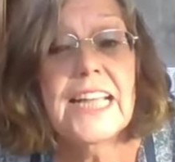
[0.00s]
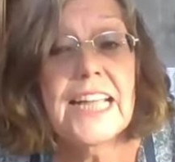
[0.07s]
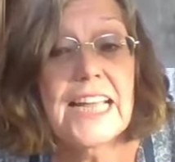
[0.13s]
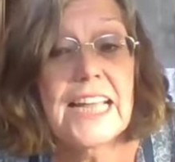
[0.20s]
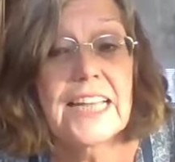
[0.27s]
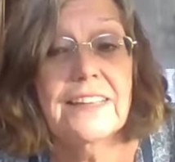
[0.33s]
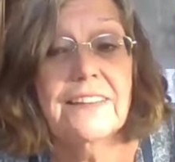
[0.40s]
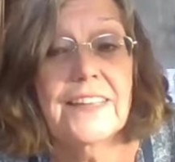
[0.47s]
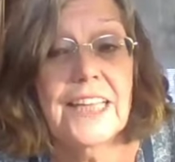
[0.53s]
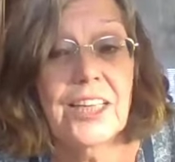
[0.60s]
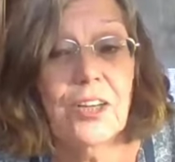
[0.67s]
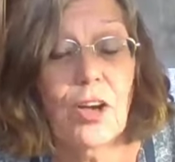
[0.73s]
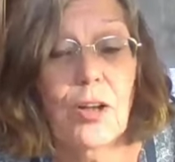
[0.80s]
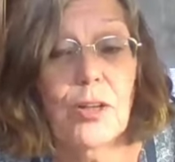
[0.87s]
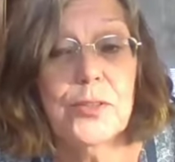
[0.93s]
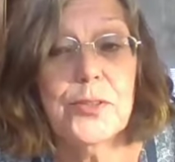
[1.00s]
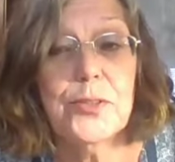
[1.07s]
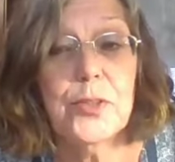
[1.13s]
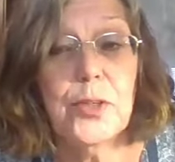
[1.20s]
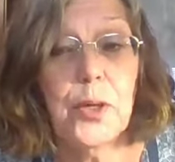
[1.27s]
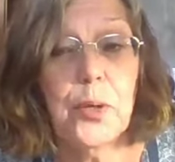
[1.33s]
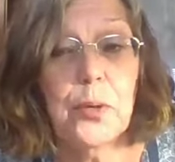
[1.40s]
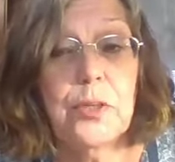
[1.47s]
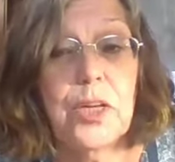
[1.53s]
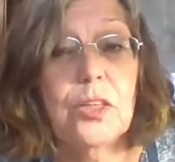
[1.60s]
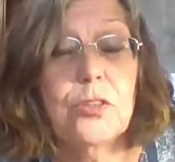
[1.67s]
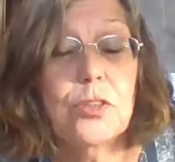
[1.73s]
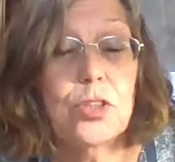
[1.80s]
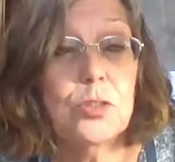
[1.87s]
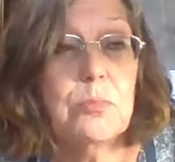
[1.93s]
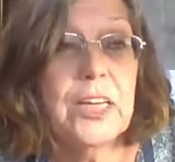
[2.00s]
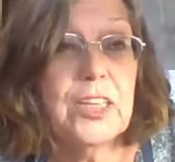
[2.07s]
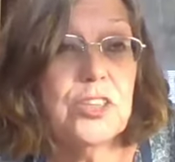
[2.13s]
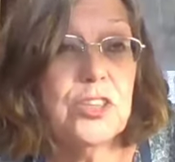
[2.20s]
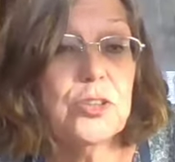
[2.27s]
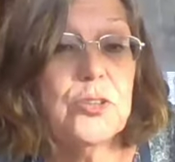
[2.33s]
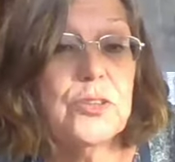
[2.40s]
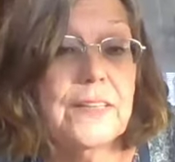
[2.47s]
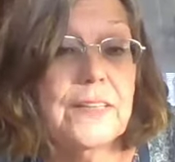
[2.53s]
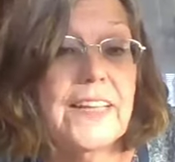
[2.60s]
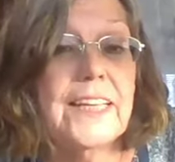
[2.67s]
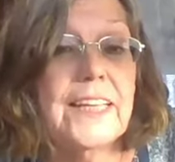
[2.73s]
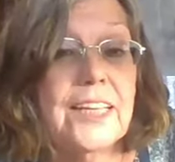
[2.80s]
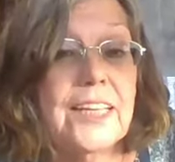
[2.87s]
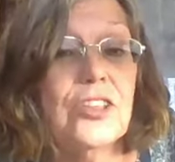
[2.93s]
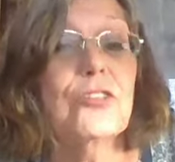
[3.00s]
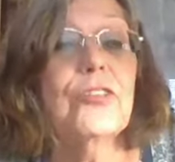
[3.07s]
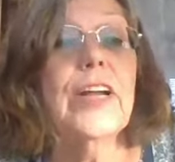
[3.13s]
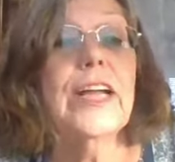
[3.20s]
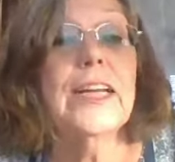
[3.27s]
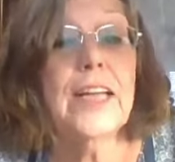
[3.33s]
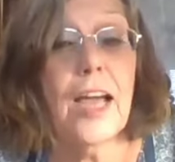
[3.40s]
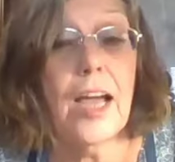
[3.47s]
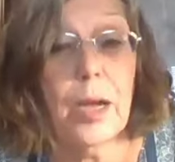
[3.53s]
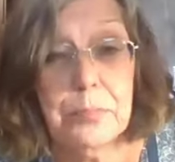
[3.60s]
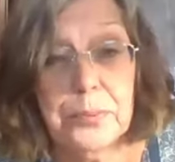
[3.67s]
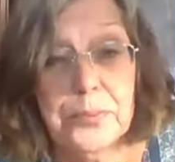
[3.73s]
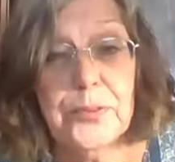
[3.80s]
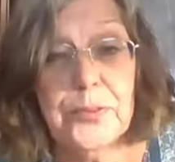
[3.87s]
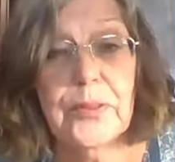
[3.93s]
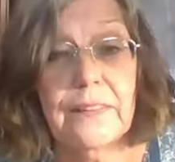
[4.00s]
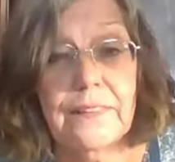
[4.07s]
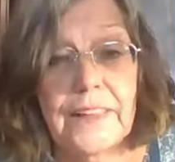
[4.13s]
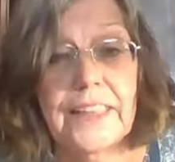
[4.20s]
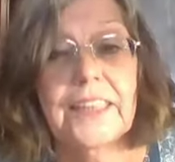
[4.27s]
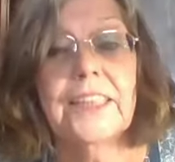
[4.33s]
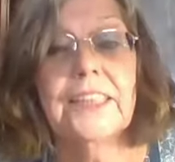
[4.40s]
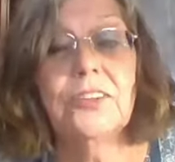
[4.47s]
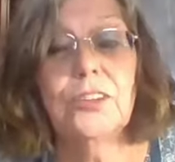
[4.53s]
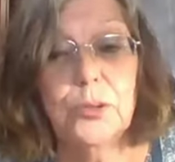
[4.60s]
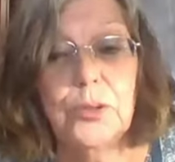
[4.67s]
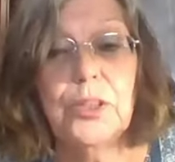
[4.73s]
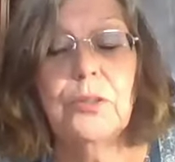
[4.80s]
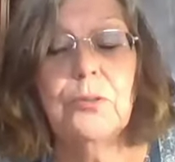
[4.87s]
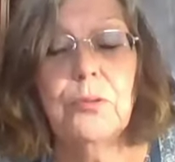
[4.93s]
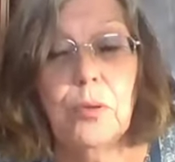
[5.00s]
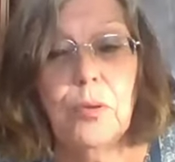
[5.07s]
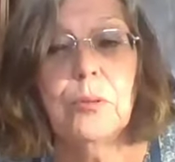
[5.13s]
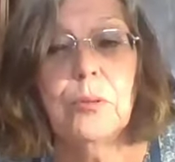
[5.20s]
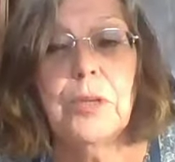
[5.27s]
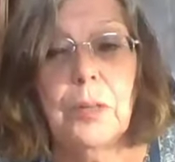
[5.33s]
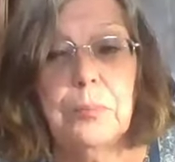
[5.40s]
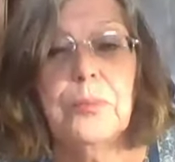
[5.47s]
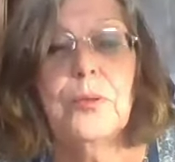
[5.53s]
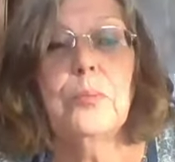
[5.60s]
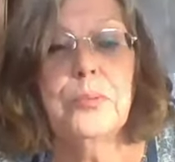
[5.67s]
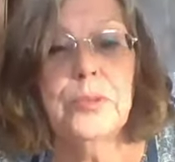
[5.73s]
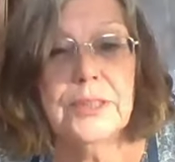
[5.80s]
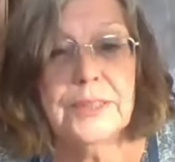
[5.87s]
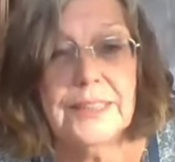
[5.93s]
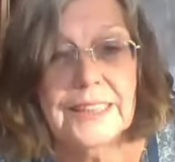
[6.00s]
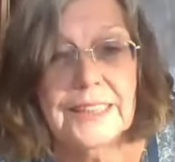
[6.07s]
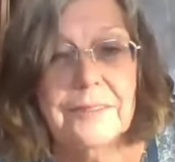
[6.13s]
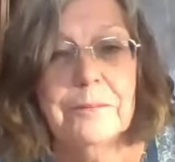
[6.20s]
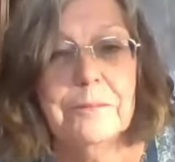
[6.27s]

And then also to make sure that they get trained up so that they can do their role appropriately.